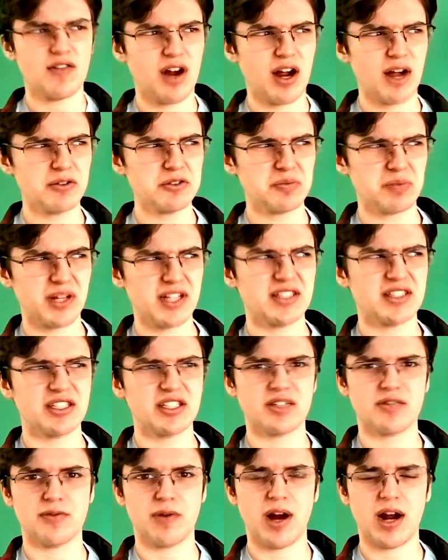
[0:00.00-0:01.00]
I was pleasantly
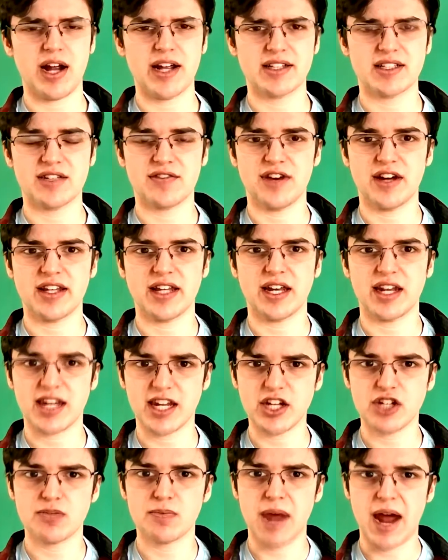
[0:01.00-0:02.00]
surprised to find that
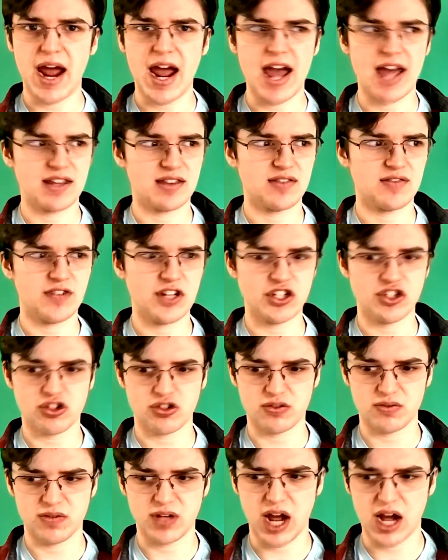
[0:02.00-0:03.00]
each path
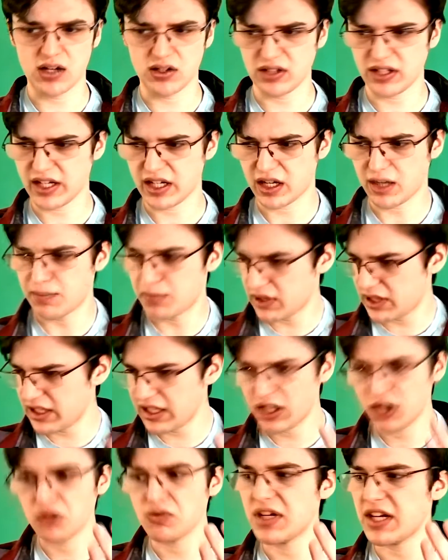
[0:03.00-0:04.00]
featured not only a completely
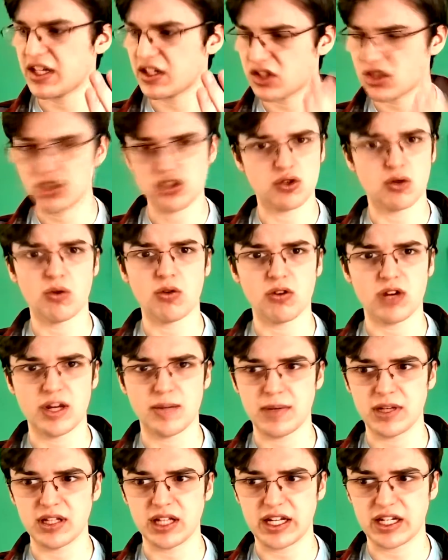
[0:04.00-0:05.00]
unique story,
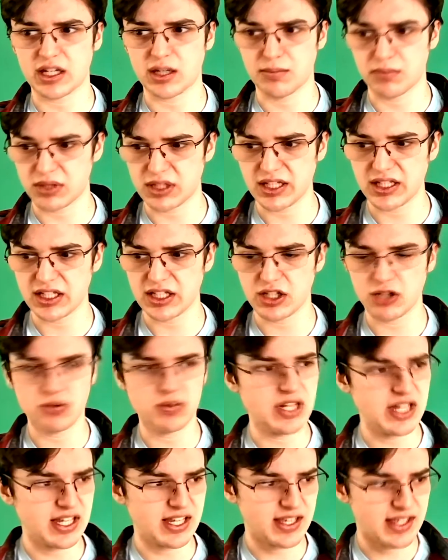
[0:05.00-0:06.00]
but like completely
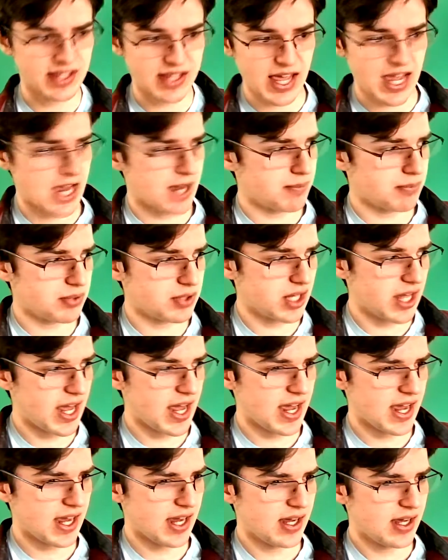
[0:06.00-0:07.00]
unique
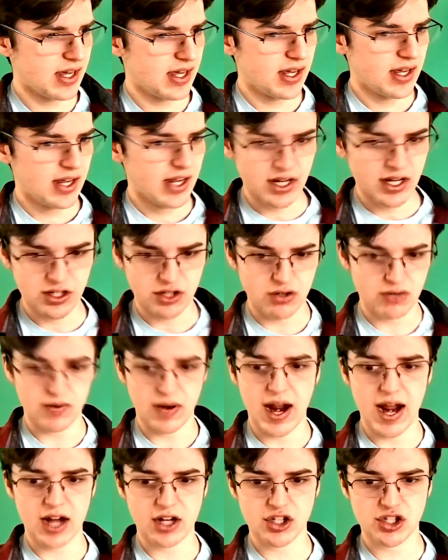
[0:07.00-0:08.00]
gameplay,
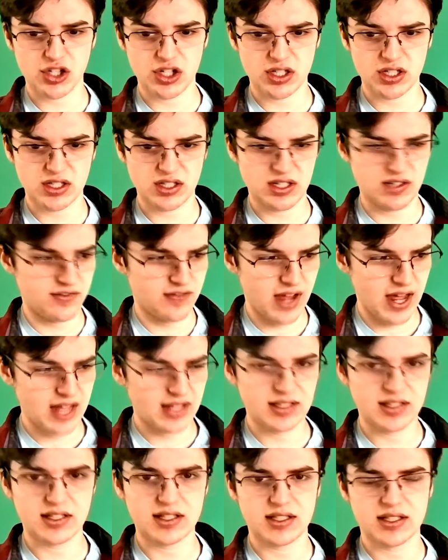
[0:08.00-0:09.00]
interactions,
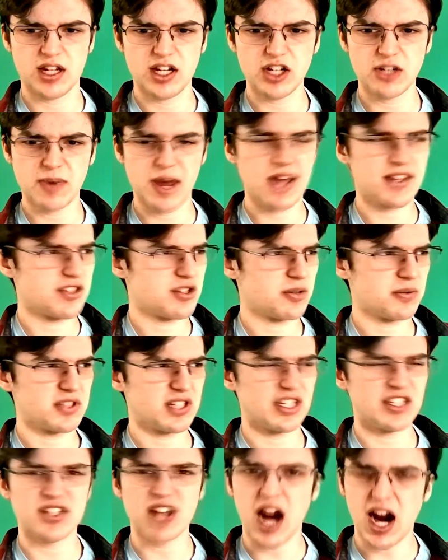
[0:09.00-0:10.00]
events. Each path is almost
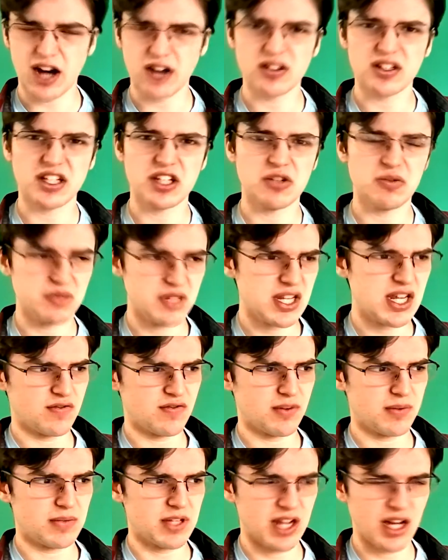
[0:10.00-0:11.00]
entirely unique
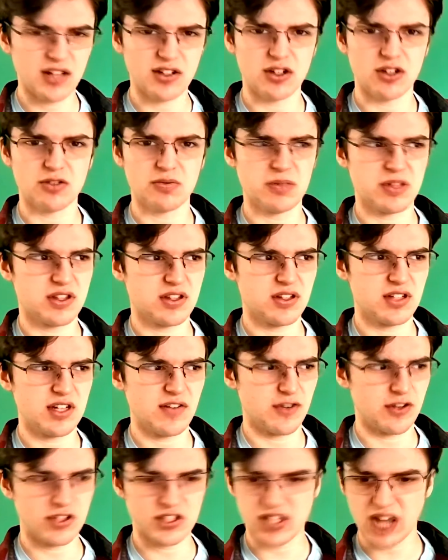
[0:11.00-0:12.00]
from the others, with
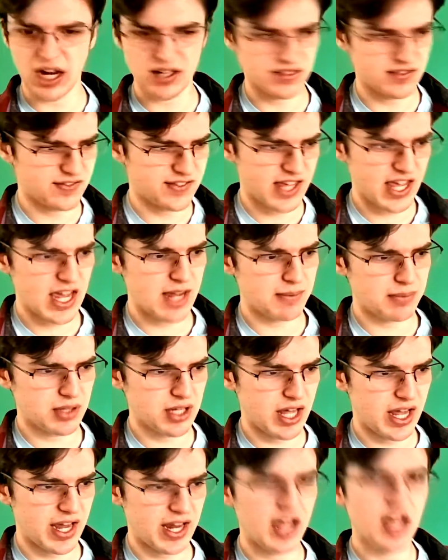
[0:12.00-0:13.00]
different styles of
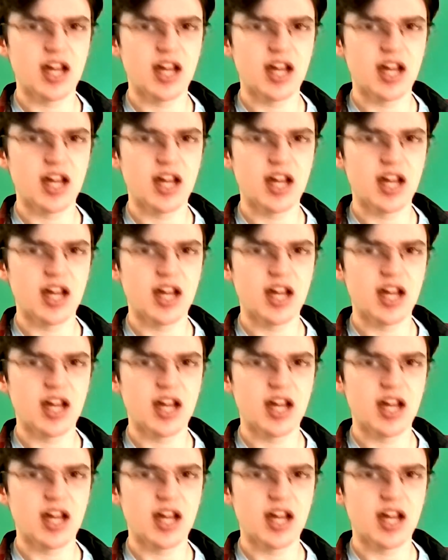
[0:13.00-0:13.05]
gameplay.